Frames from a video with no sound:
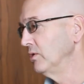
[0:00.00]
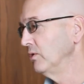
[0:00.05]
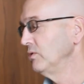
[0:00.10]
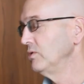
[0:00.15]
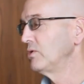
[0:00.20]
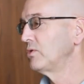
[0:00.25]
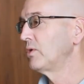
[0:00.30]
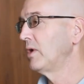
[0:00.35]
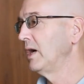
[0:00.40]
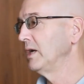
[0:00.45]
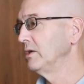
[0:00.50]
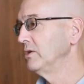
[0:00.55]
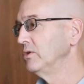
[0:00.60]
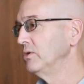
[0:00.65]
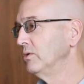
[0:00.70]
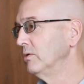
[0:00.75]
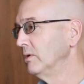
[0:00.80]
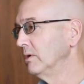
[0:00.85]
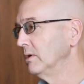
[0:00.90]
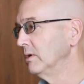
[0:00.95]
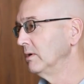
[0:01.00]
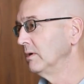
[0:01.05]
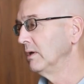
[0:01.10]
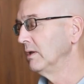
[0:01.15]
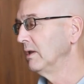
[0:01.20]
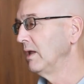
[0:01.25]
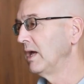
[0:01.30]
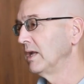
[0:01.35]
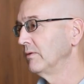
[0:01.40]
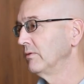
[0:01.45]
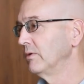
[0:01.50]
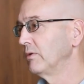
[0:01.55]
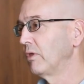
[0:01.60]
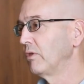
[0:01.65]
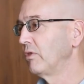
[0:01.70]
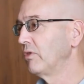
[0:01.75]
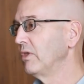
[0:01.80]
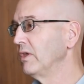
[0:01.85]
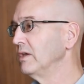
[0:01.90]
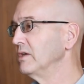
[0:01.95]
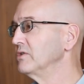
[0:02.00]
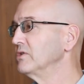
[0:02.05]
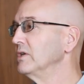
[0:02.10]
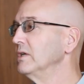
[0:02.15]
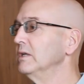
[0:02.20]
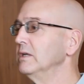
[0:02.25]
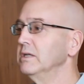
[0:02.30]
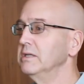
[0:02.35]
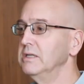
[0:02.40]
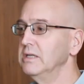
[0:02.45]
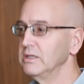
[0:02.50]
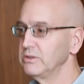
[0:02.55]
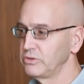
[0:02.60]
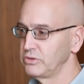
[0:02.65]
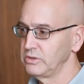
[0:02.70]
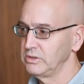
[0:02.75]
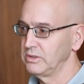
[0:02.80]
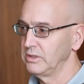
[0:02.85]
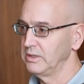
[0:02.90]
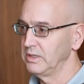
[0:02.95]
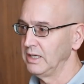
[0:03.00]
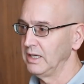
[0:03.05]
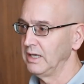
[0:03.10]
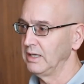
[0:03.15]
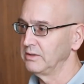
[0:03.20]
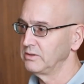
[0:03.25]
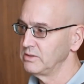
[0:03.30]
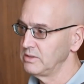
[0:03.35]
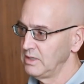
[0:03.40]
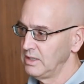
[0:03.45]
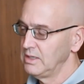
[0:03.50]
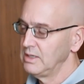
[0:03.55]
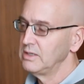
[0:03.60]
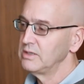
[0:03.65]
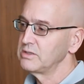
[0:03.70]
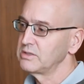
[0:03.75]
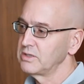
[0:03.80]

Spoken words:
Don't try to do a lot of other things in addition to that, mm-hmm.